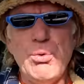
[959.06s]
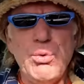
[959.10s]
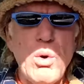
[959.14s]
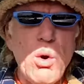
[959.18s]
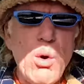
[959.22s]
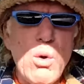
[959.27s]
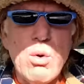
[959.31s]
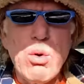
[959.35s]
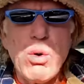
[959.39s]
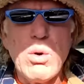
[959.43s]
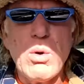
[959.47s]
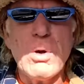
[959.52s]

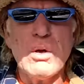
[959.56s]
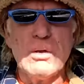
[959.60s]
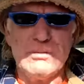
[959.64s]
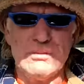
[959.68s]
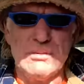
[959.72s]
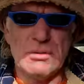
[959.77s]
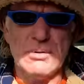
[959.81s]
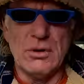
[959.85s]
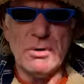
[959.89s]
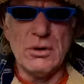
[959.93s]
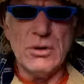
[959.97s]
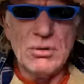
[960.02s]
Whew.
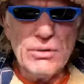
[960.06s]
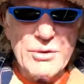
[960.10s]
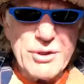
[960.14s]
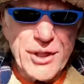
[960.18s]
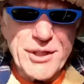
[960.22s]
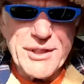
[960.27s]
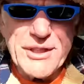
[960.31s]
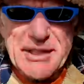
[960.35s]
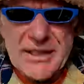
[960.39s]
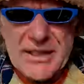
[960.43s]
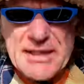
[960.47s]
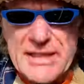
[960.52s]
All
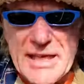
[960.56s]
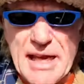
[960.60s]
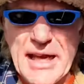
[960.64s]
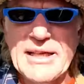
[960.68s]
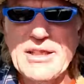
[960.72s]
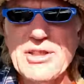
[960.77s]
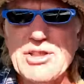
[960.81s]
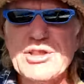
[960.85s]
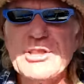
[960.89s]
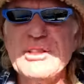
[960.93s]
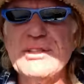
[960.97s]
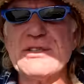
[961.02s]
good
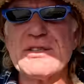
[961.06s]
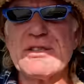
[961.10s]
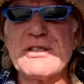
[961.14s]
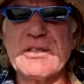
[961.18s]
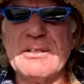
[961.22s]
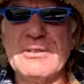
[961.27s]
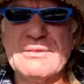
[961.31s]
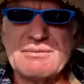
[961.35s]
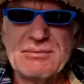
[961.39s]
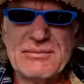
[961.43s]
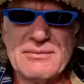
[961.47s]
intentions